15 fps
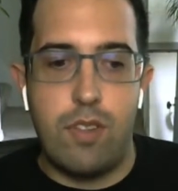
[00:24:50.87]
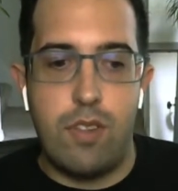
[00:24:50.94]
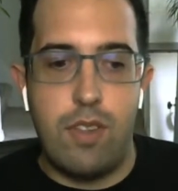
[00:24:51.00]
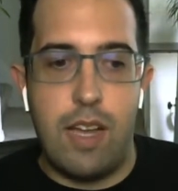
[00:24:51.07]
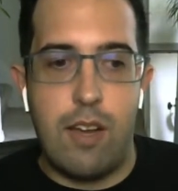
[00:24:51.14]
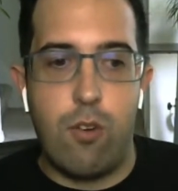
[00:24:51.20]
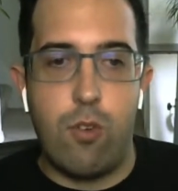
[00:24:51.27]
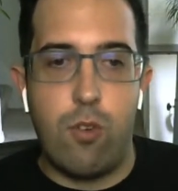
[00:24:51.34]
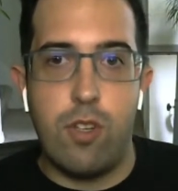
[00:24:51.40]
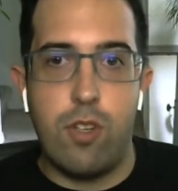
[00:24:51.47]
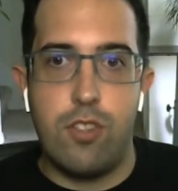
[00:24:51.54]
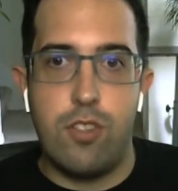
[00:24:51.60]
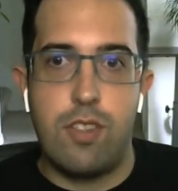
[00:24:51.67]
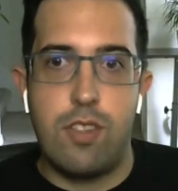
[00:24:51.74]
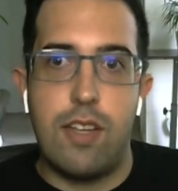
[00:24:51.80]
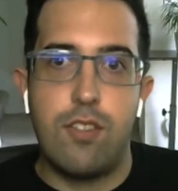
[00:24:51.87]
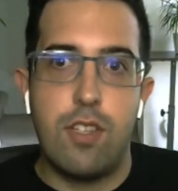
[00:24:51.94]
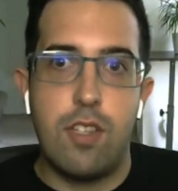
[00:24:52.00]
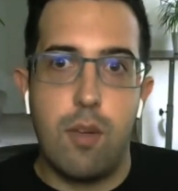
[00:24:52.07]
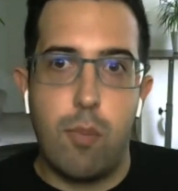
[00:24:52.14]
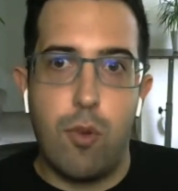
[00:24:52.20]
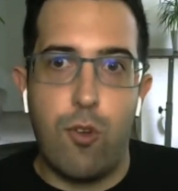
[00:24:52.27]
not only just
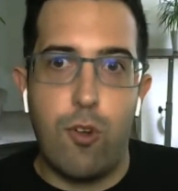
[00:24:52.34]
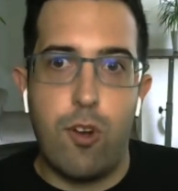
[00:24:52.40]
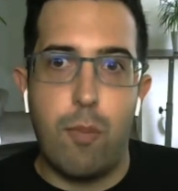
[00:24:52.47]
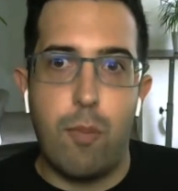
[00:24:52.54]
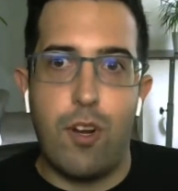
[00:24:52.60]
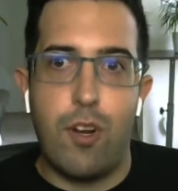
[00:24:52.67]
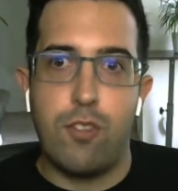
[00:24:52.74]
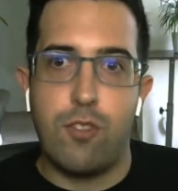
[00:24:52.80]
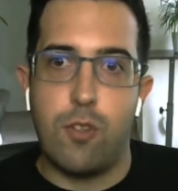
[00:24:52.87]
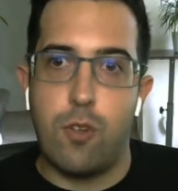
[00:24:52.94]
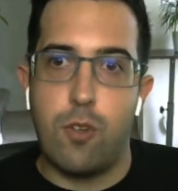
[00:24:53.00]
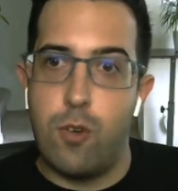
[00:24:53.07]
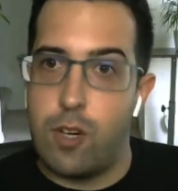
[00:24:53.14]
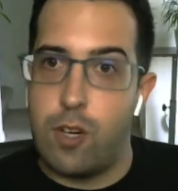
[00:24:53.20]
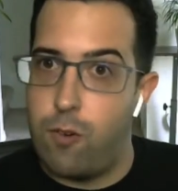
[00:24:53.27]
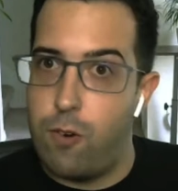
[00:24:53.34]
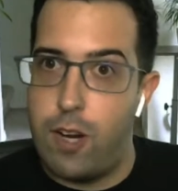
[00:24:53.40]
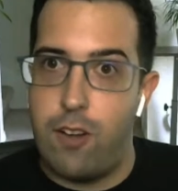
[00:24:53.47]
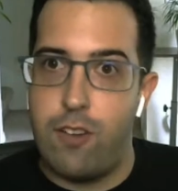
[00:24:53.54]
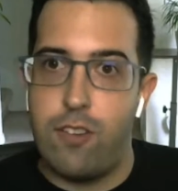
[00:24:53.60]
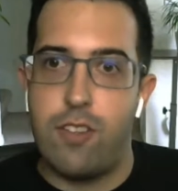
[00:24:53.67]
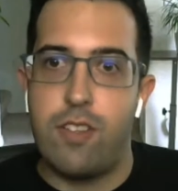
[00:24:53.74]
testing deployer, but also going
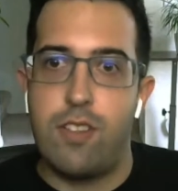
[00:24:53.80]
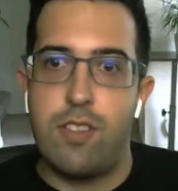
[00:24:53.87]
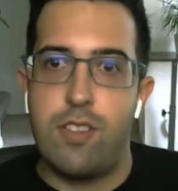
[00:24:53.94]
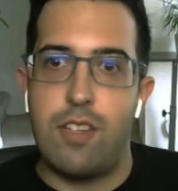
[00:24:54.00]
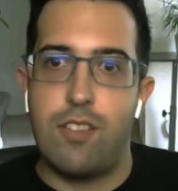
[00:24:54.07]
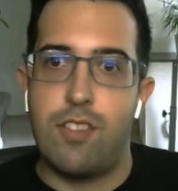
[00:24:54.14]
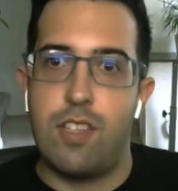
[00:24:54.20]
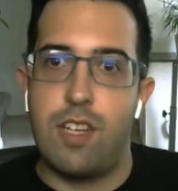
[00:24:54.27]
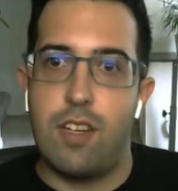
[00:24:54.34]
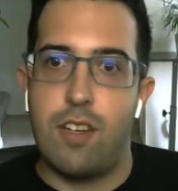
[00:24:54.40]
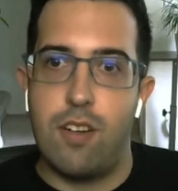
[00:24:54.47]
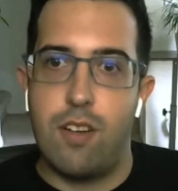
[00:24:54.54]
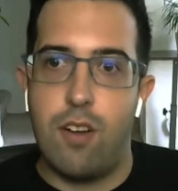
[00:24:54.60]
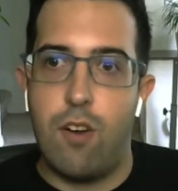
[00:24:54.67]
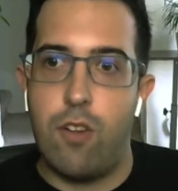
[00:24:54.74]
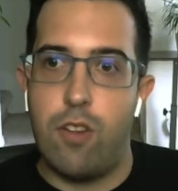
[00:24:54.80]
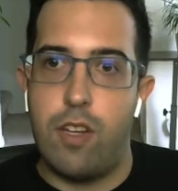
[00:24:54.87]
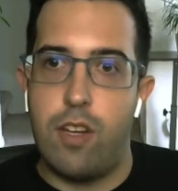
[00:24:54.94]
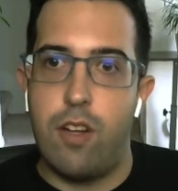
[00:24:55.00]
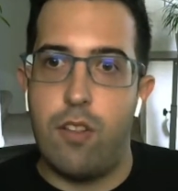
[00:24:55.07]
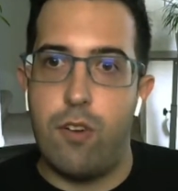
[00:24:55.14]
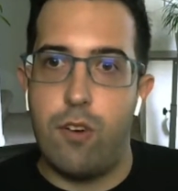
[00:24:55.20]
around testing all
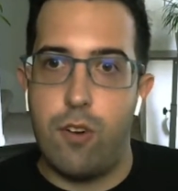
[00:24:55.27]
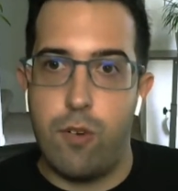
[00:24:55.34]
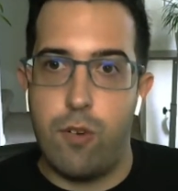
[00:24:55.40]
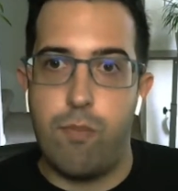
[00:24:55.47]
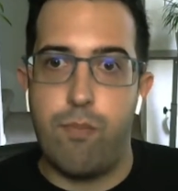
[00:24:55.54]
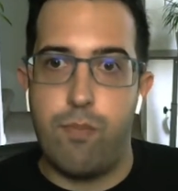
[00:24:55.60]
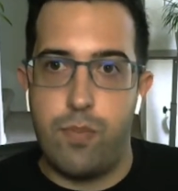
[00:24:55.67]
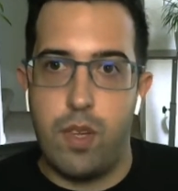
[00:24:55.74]
the other